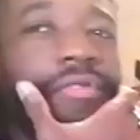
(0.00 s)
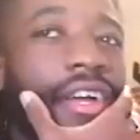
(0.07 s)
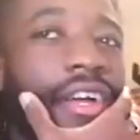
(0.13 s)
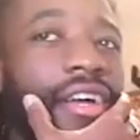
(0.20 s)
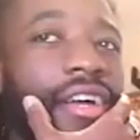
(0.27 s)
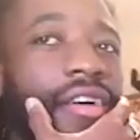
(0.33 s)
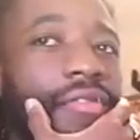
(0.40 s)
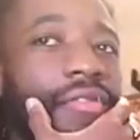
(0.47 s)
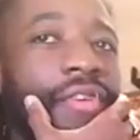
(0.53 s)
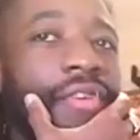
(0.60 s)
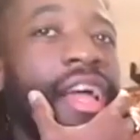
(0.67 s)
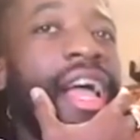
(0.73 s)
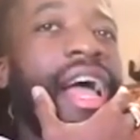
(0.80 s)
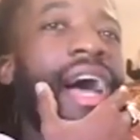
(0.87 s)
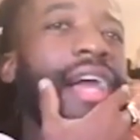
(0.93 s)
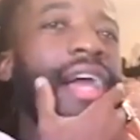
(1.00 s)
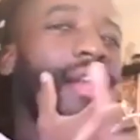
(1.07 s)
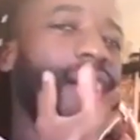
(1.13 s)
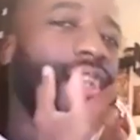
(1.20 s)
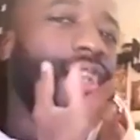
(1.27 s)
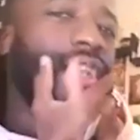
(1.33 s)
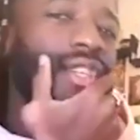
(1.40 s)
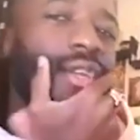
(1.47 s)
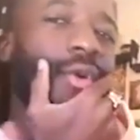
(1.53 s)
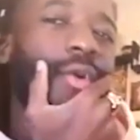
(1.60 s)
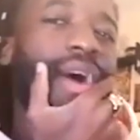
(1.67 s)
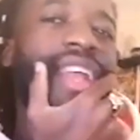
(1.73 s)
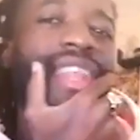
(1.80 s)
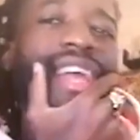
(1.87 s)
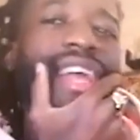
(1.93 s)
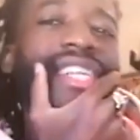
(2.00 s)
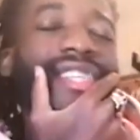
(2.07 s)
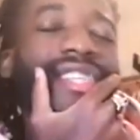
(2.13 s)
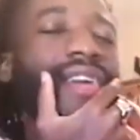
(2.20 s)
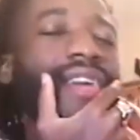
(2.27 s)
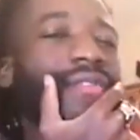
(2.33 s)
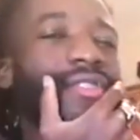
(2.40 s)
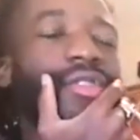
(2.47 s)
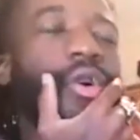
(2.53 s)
know, fair, fair. And another thing, why night ciphers